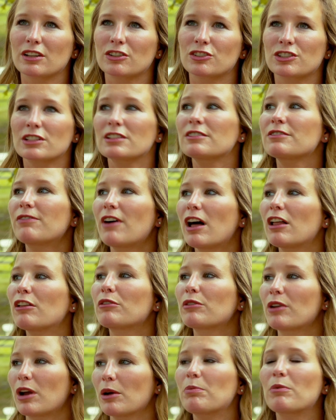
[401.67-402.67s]
she's
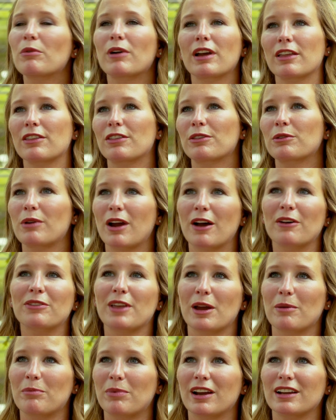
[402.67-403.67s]
followed up with throughout
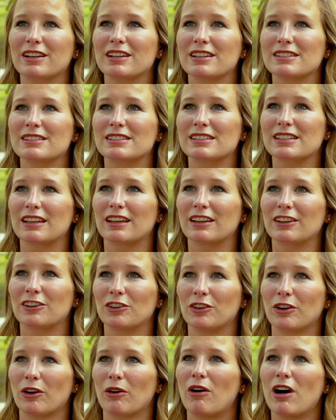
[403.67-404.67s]
that pregnancy,
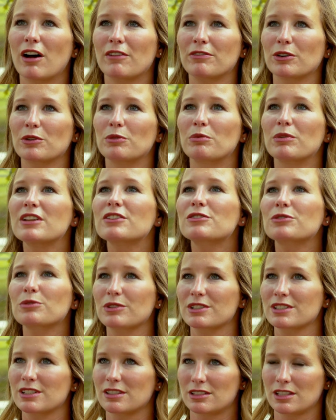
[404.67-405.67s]
you know, offered
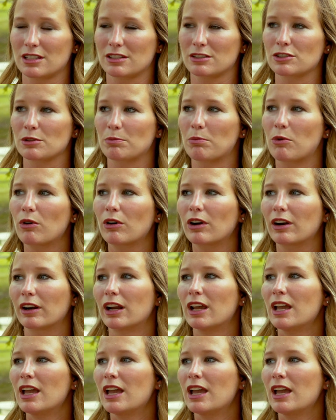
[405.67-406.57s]
resources and support,